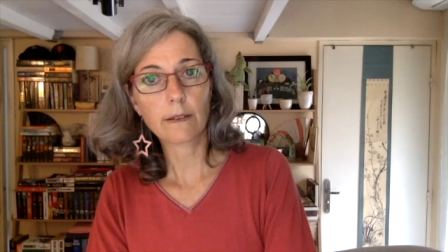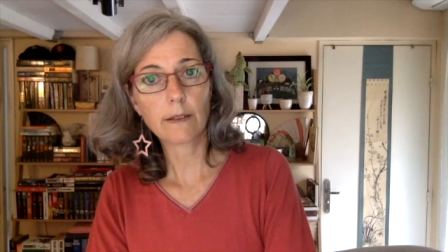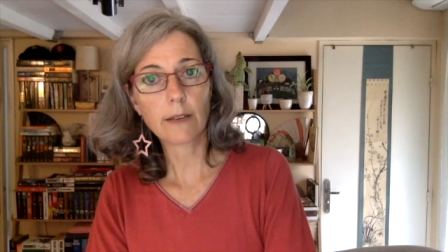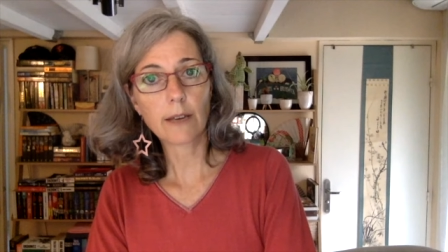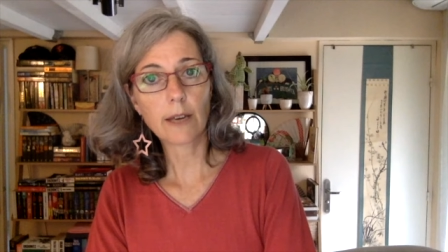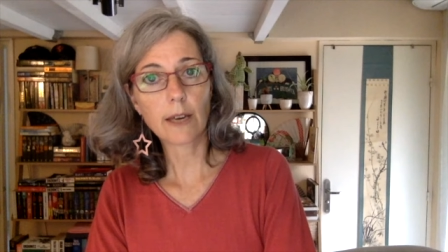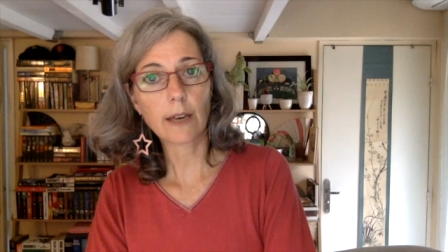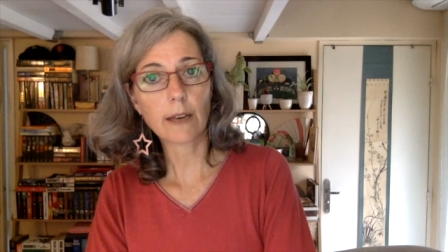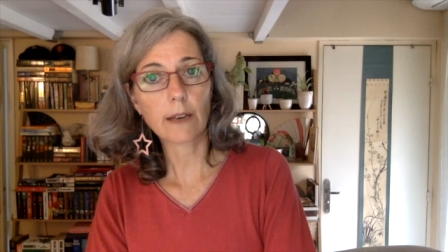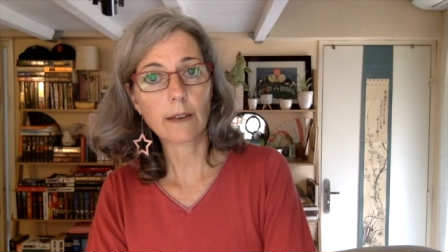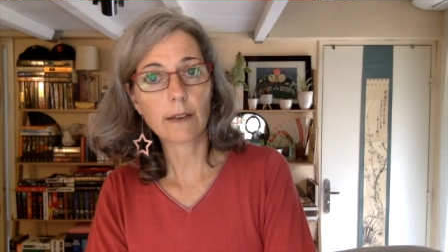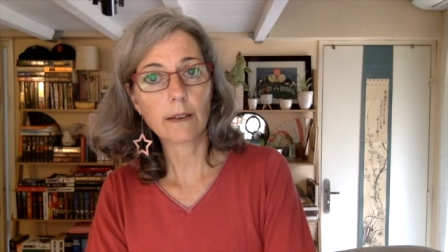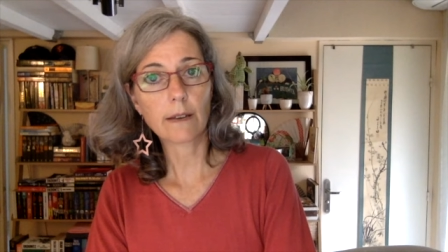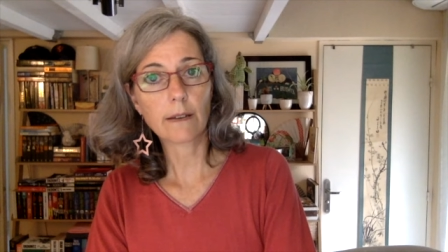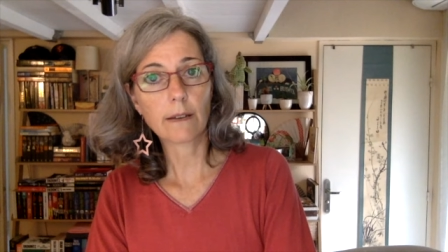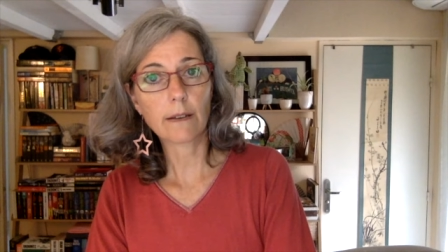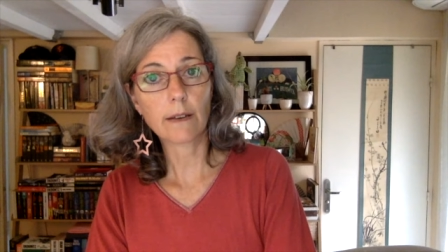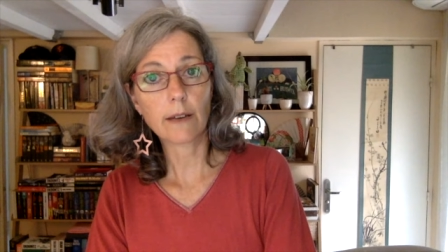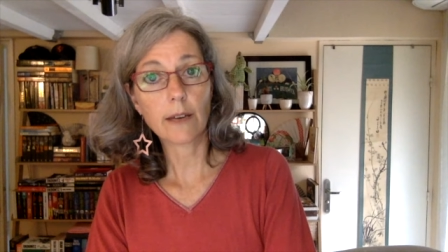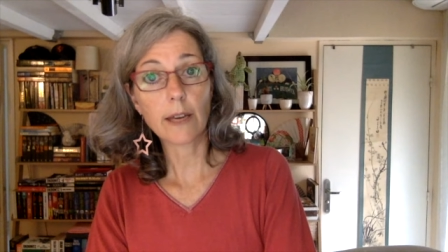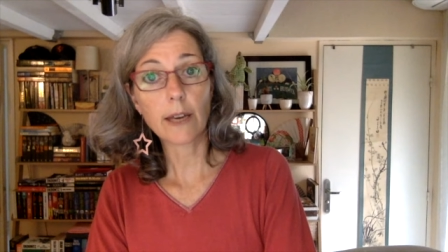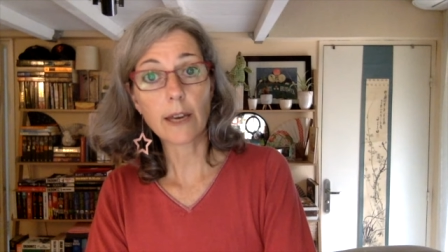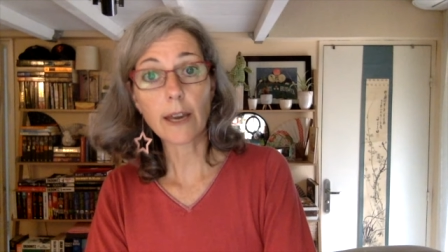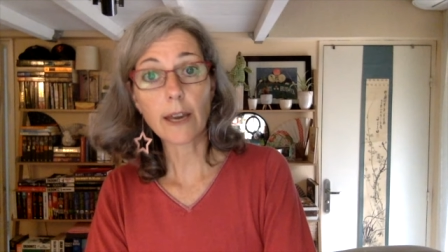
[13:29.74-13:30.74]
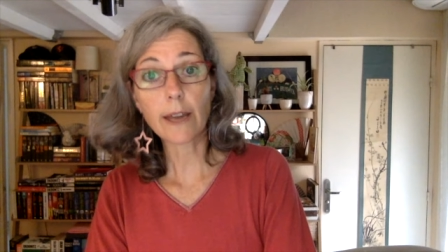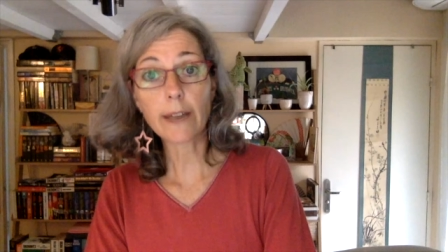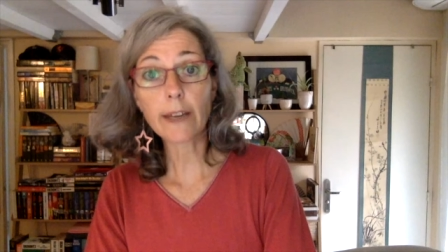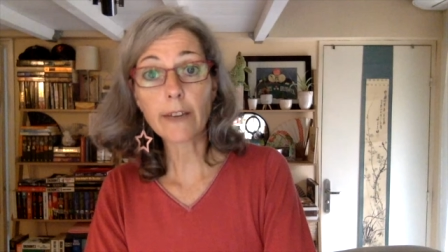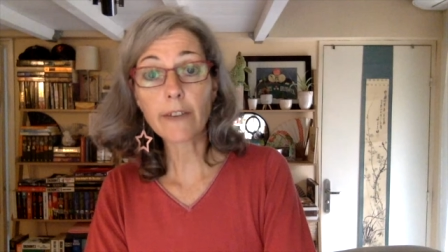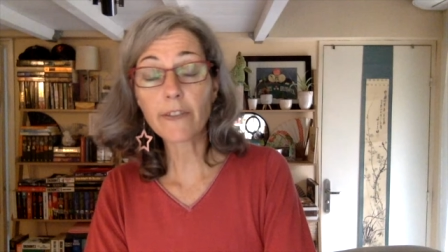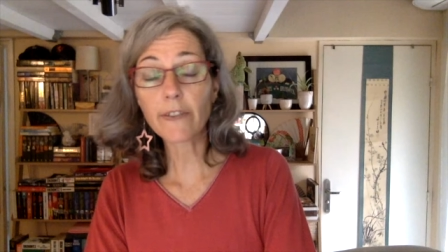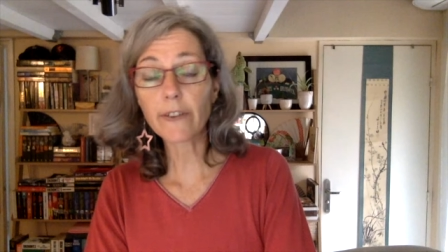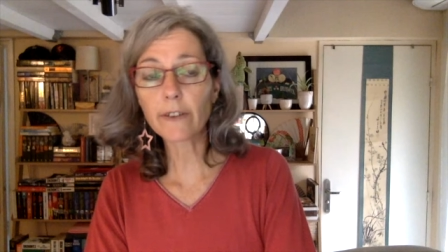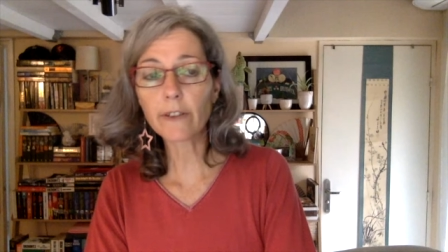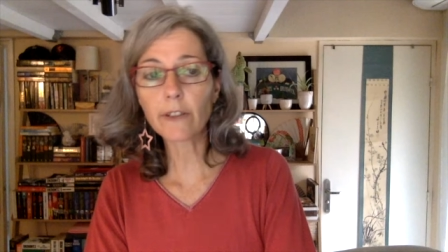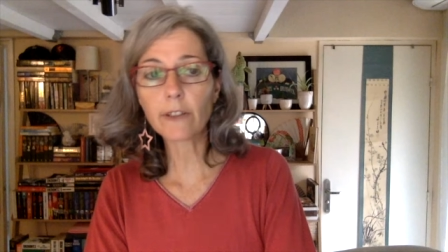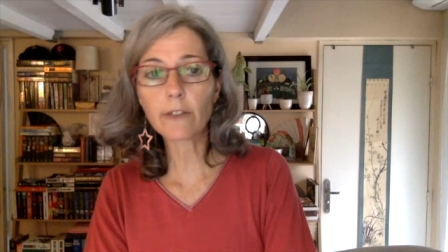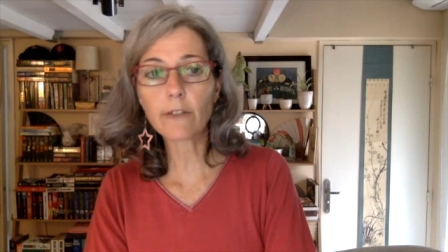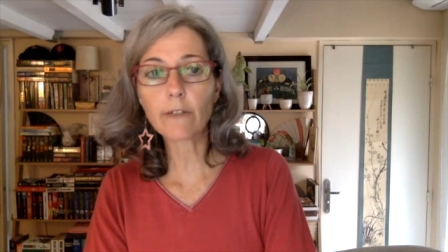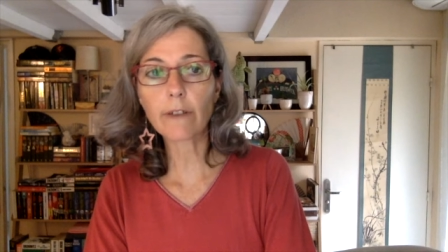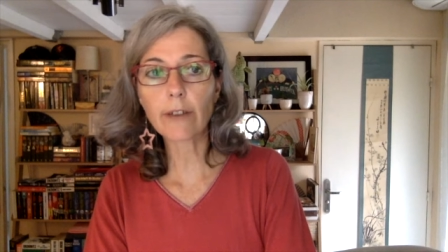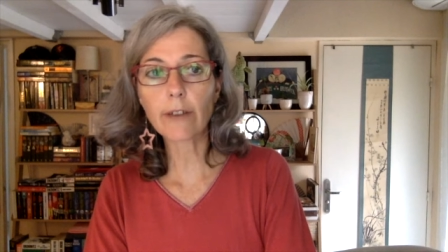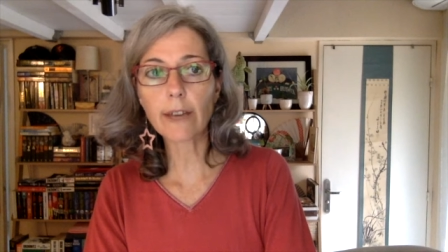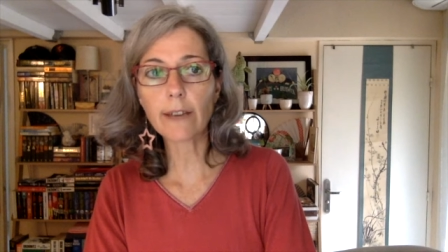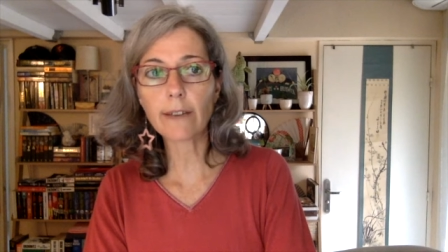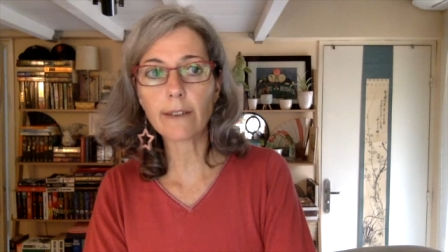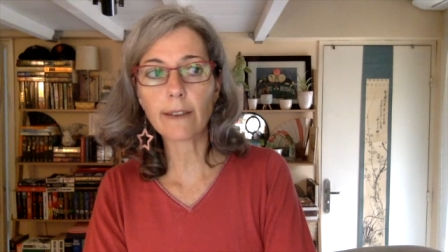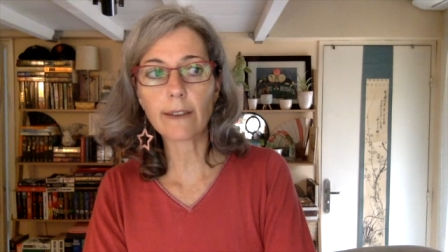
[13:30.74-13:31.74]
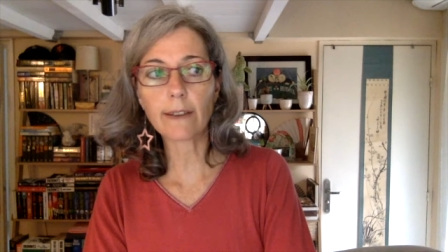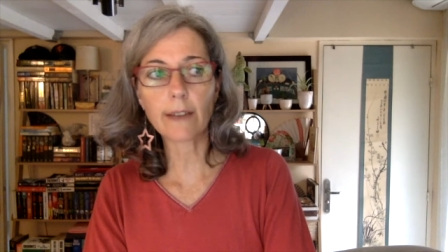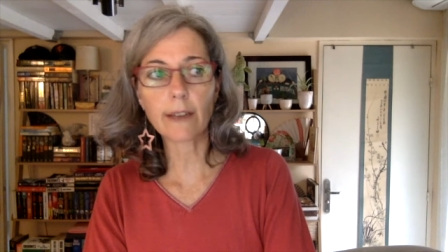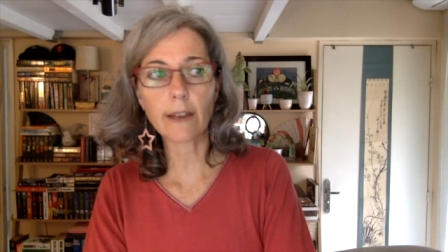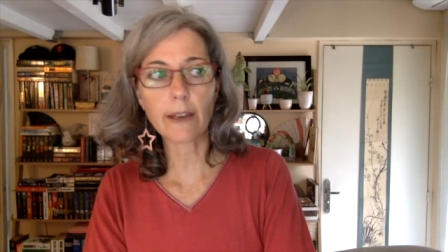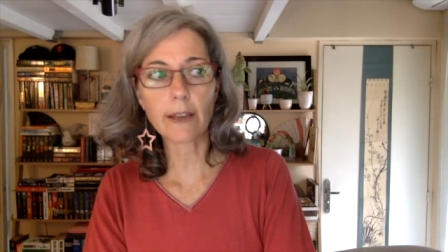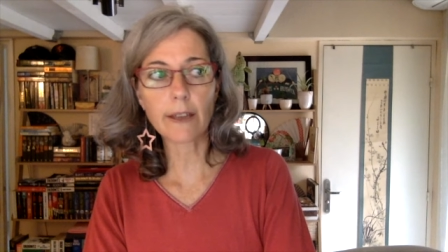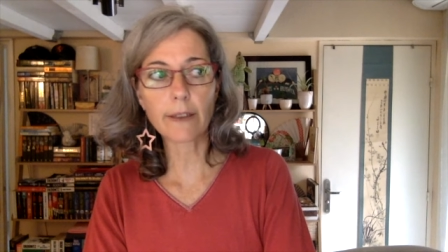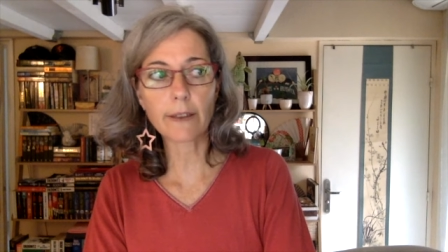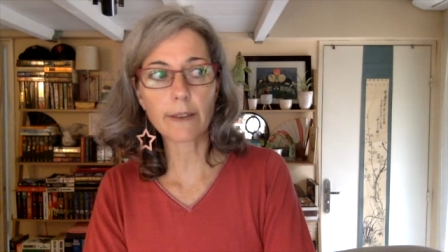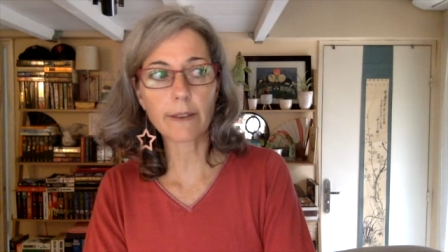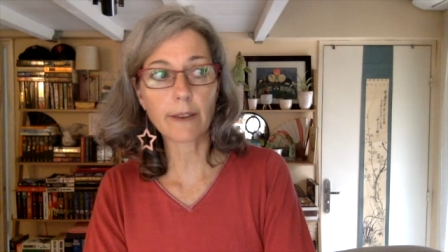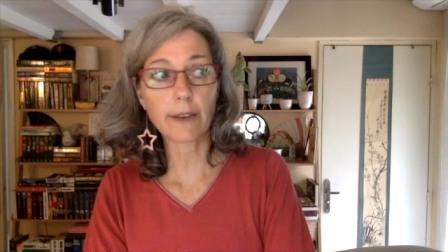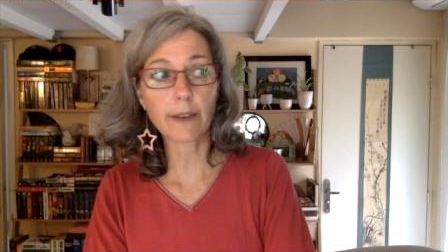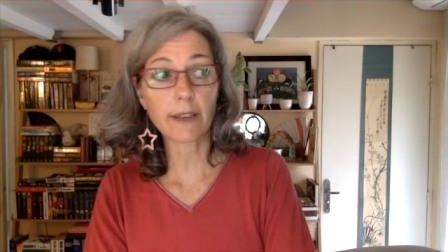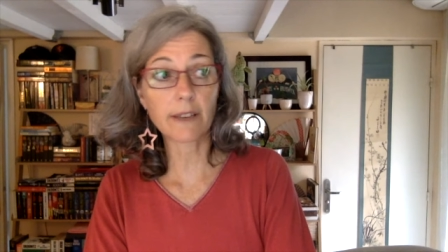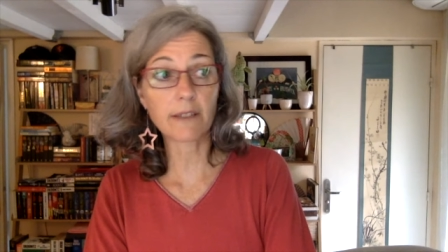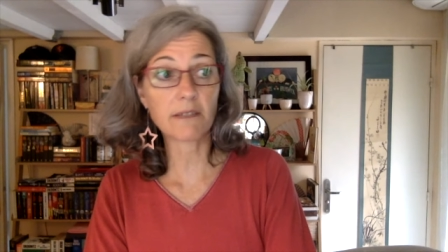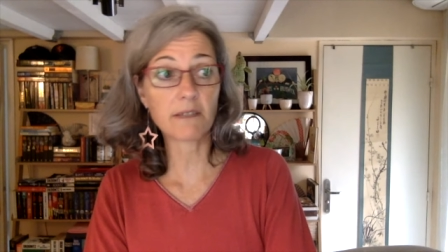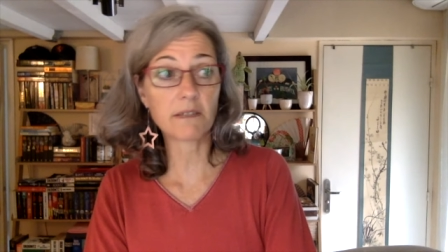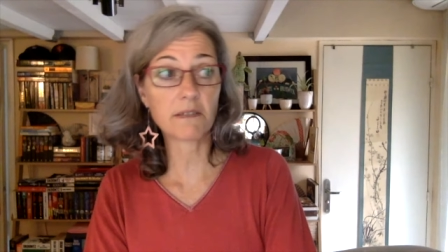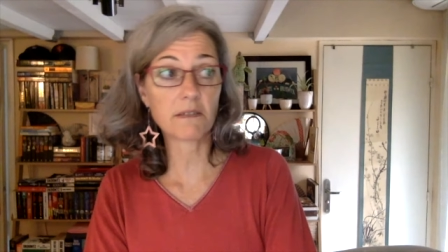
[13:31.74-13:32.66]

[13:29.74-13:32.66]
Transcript: Yeah. yeah. And I found it great, and I, I,